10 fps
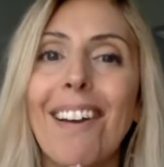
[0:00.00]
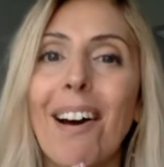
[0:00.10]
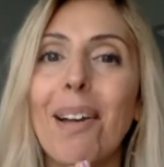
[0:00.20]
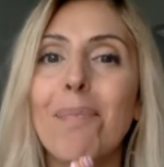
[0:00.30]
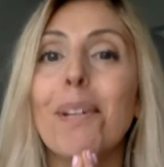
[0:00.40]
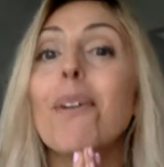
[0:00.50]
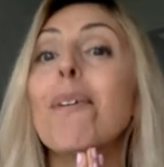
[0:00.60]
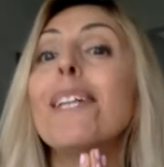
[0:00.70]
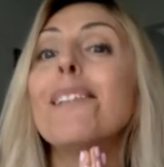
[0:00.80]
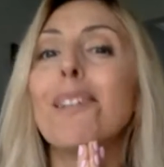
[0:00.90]
time
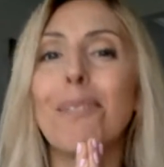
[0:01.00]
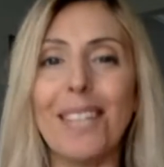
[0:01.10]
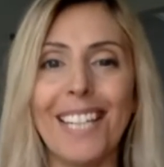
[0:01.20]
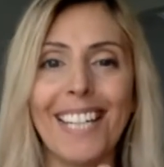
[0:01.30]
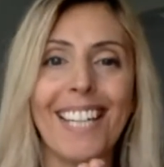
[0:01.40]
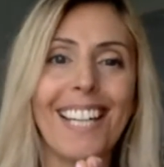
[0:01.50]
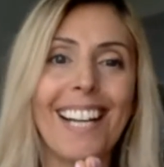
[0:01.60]
quantum thinking.